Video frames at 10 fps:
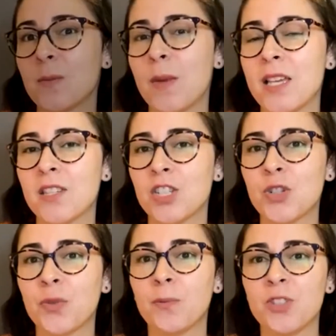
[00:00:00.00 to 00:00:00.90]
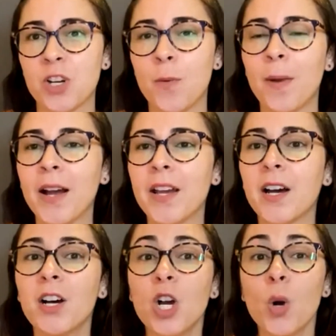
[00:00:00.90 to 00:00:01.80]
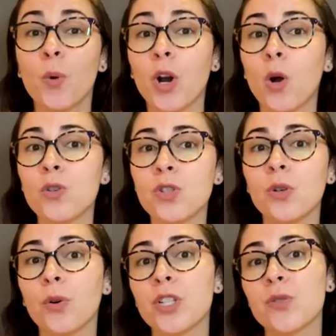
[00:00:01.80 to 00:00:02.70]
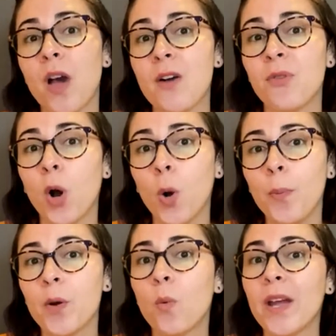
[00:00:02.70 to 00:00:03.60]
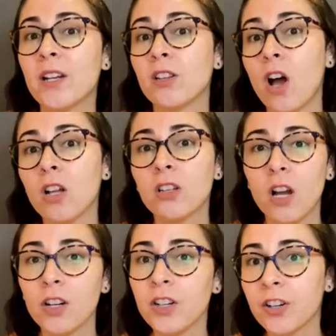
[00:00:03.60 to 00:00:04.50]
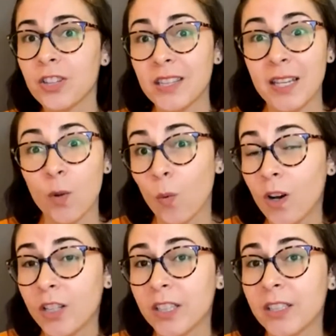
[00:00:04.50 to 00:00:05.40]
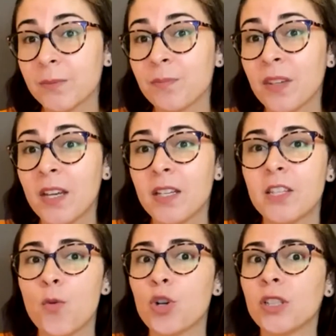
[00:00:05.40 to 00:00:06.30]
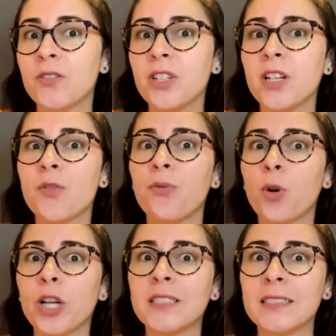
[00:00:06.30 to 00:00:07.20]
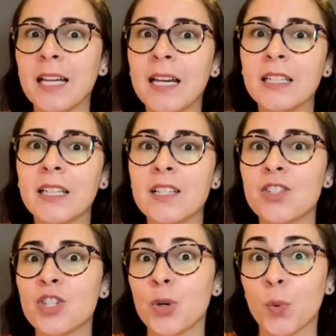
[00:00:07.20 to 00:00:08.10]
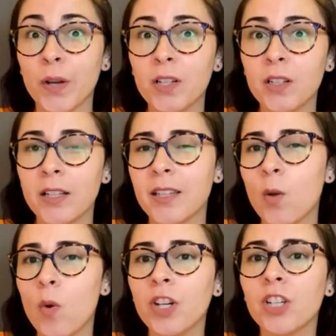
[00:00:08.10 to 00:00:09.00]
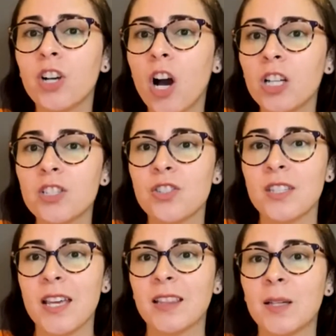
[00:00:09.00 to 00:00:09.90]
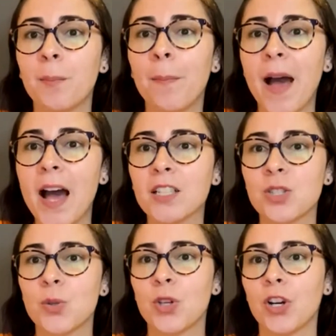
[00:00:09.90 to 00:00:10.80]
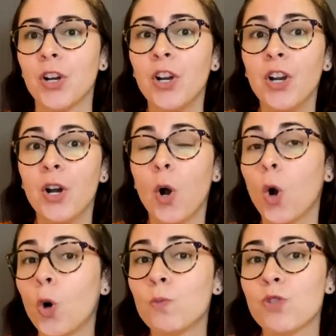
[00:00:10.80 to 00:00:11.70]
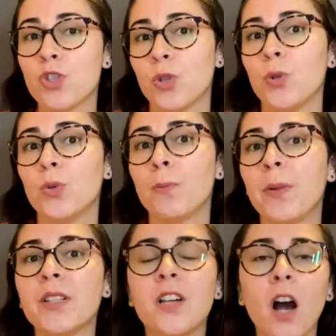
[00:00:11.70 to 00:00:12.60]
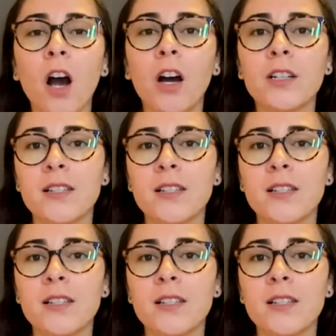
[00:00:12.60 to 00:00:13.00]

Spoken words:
message from Jeremiah were also going to have hope and wait a lot longer than they wanted. They were living in a foreign land against their will, and they wanted God to take them back to their home soon. But God